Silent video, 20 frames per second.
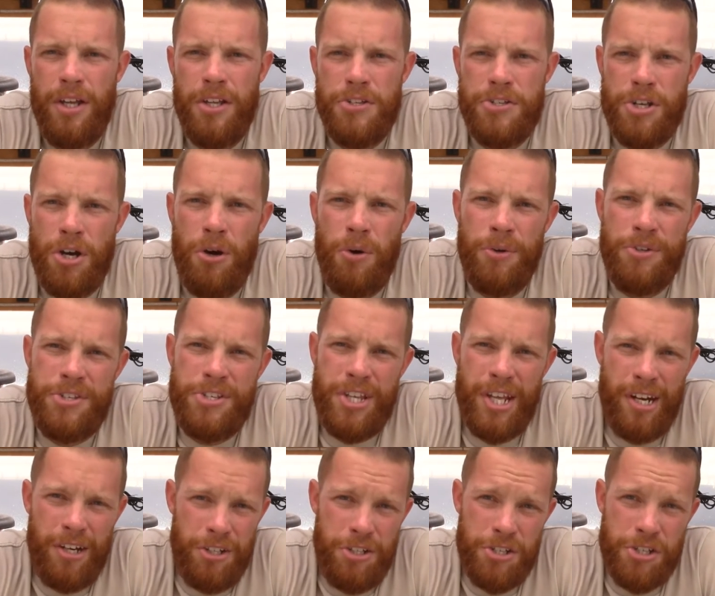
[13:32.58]
So
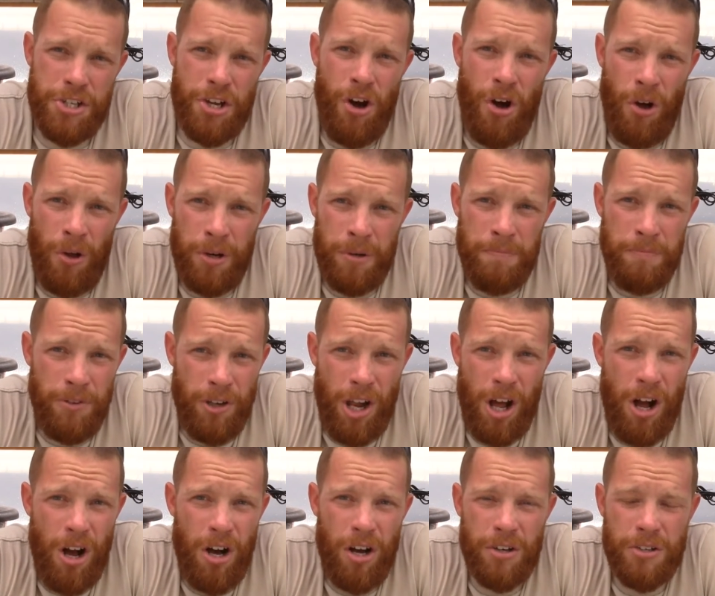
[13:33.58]
instead of just calling them
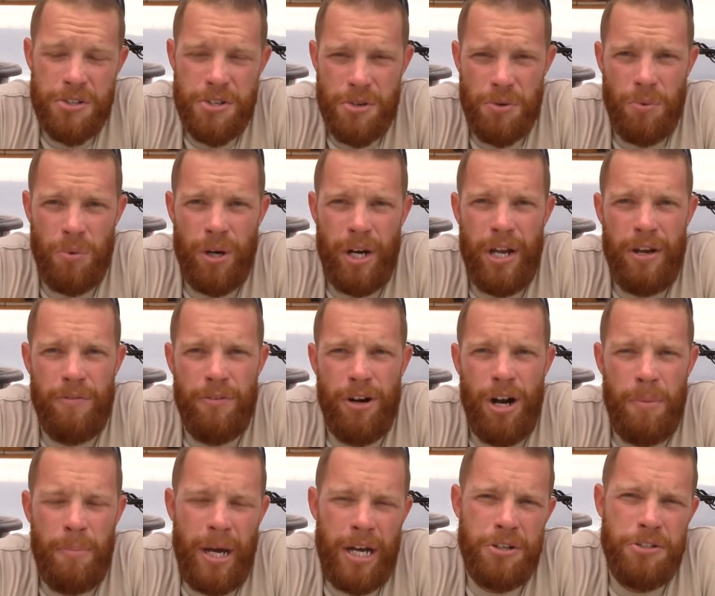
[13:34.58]
vlogs or whatever,
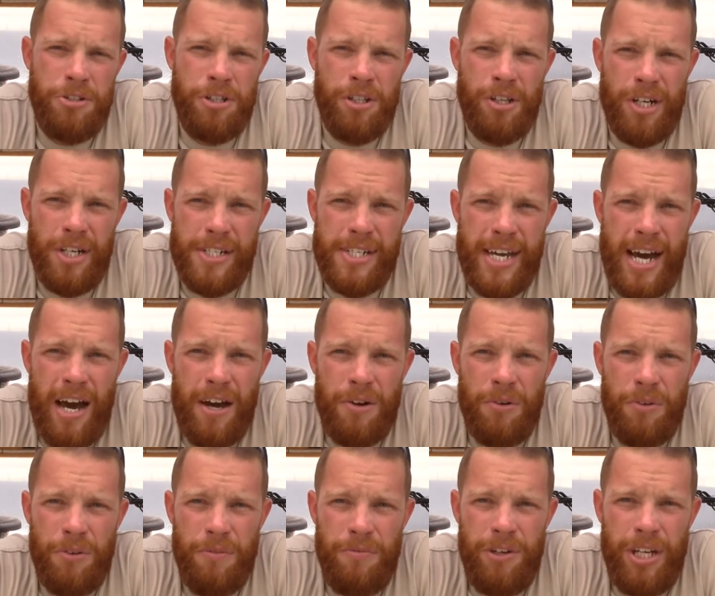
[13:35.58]
I'm actually going to
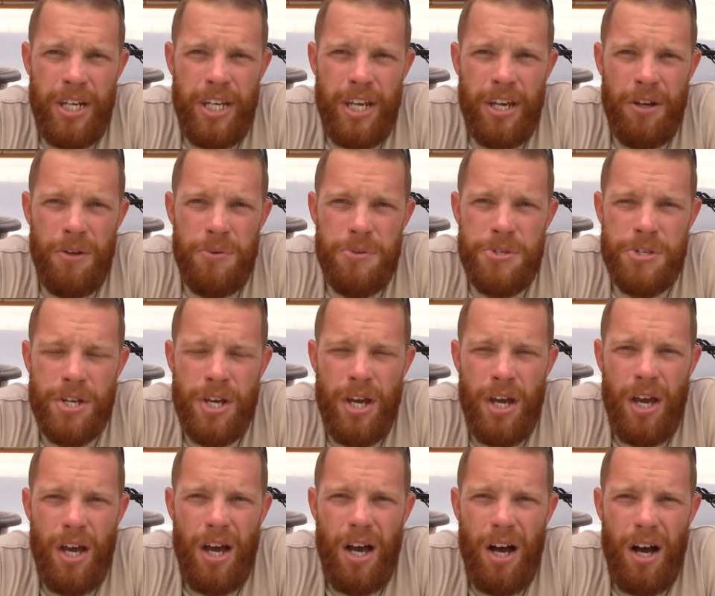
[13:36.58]
title the videos
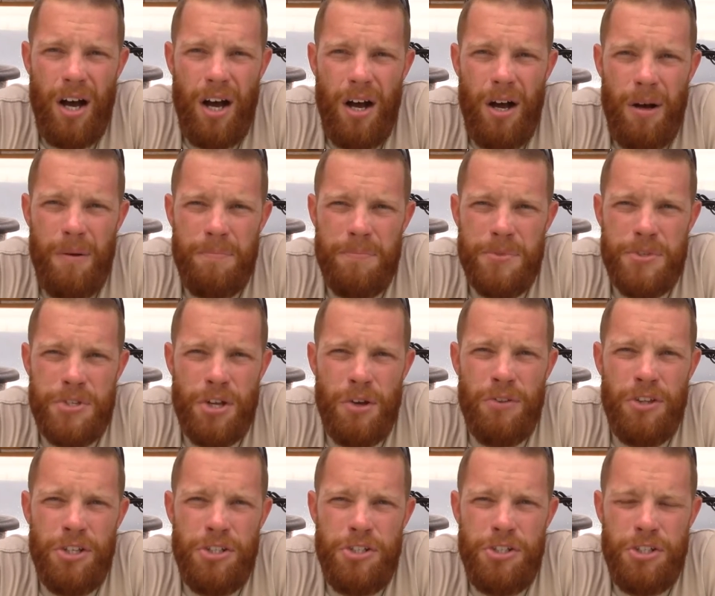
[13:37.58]
um, so
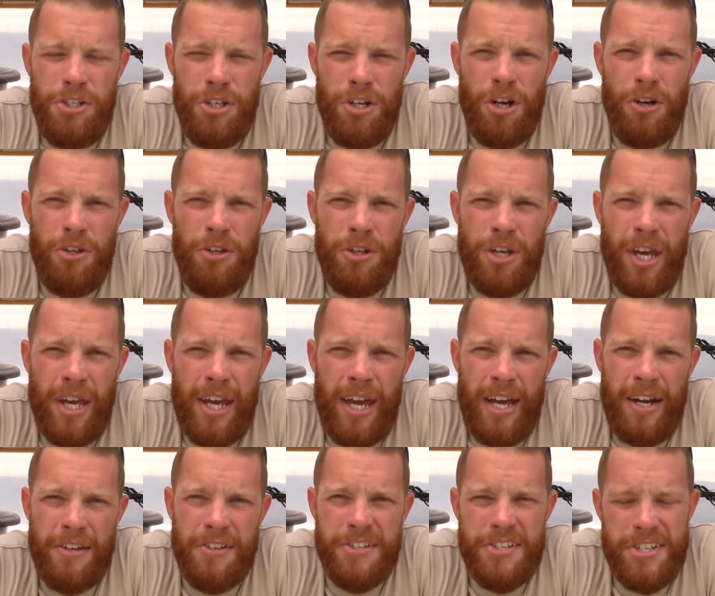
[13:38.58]
that you know you can
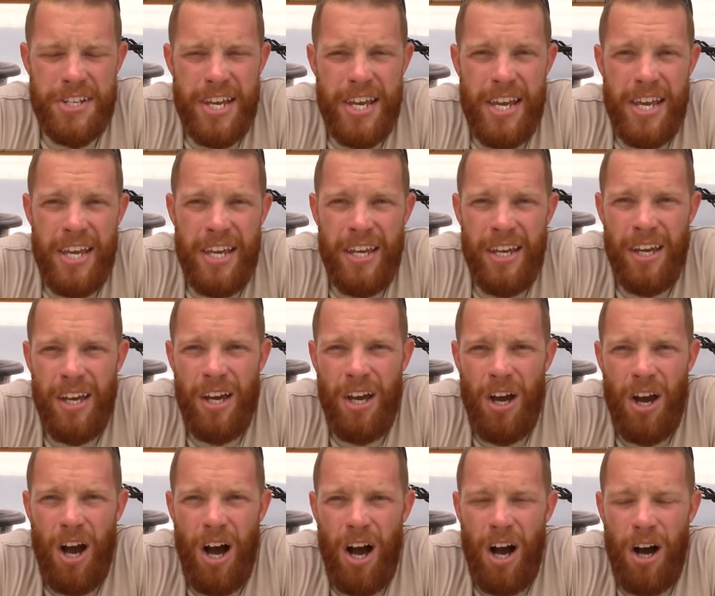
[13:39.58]
kind of see
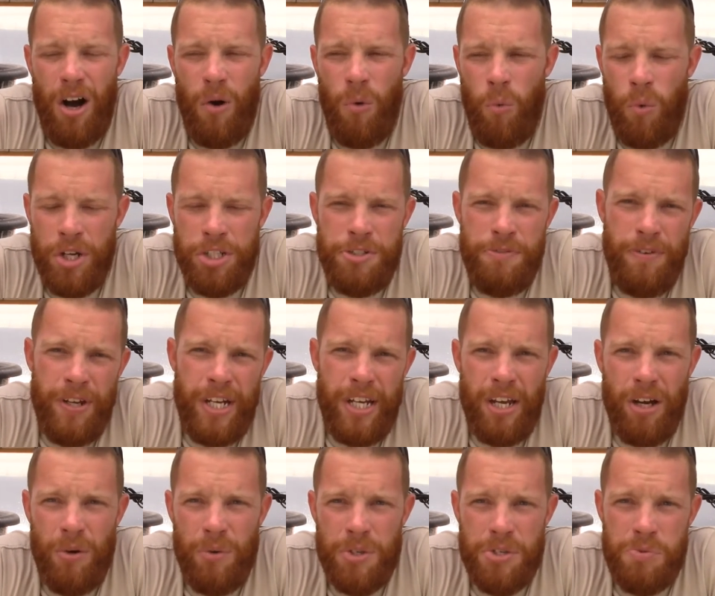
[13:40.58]
uh, which
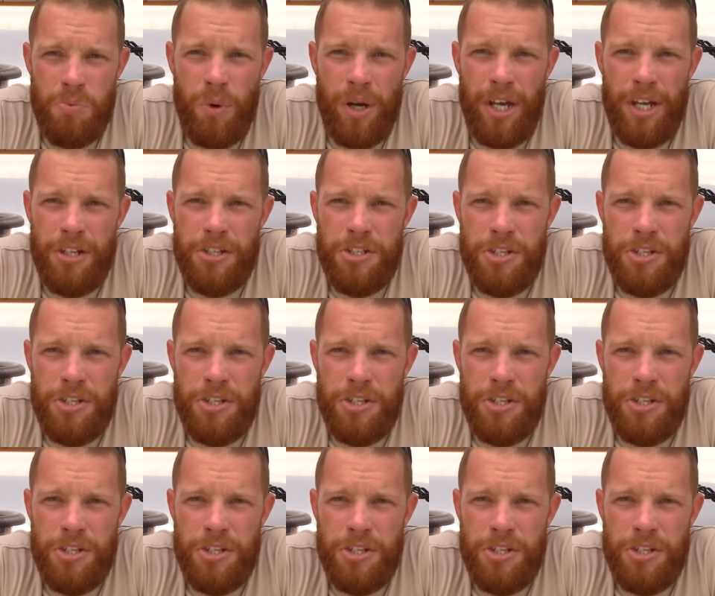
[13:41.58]
video is which.